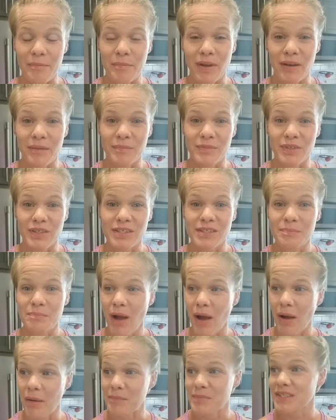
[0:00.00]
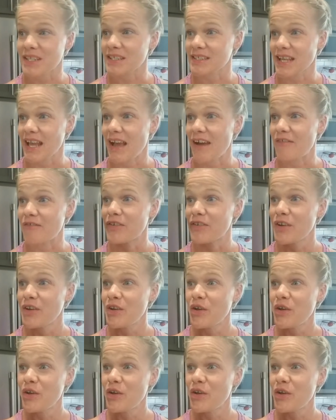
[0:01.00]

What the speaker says: but I'm just pumped because I have